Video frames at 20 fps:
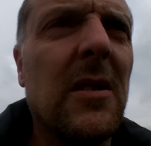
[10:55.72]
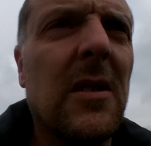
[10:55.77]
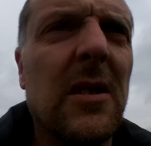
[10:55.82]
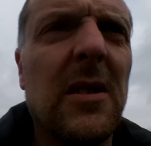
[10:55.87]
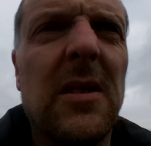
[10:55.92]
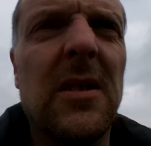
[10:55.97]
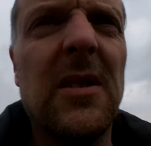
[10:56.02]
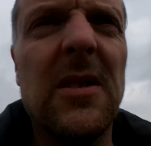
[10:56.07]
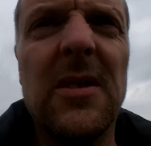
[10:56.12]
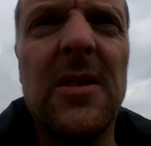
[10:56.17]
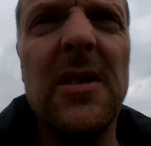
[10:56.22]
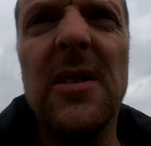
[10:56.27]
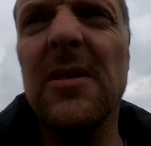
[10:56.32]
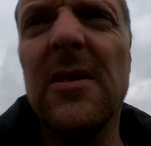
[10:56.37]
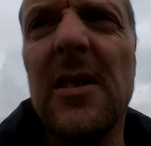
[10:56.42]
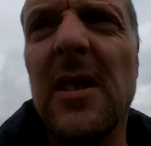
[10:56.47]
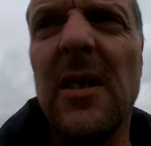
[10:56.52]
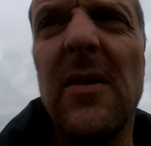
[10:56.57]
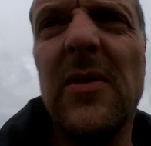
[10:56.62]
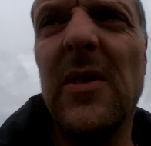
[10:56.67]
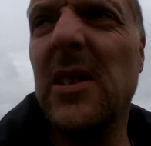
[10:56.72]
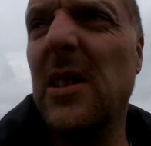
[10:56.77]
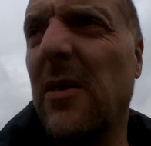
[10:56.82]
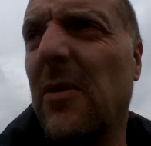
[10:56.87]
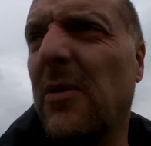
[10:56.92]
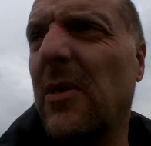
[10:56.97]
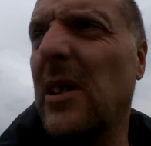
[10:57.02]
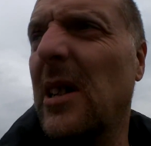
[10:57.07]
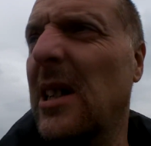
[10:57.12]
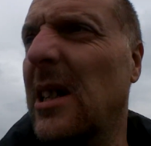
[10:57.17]
This just doesn't have any
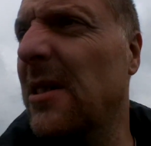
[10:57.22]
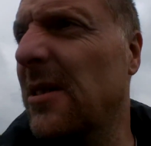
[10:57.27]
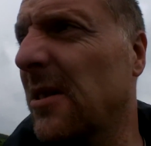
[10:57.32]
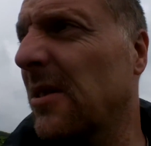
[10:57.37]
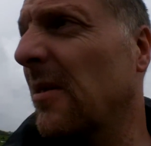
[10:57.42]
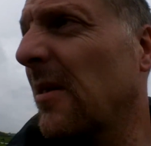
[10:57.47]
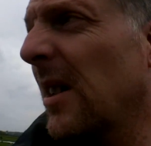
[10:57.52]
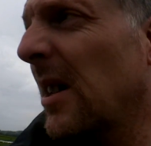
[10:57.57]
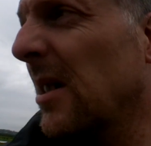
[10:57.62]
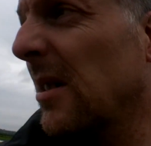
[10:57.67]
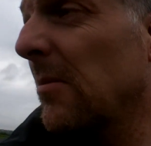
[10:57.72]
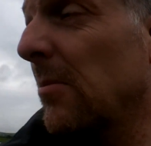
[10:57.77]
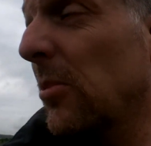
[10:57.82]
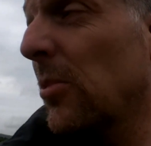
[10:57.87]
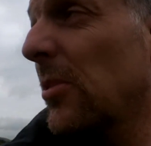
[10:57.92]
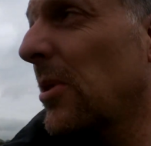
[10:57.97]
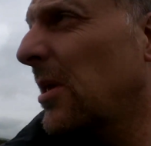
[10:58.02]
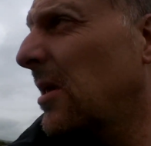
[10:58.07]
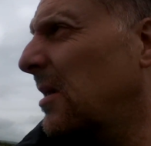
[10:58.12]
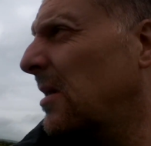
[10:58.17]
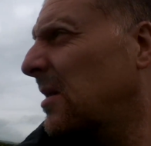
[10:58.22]
feeling to it anymore.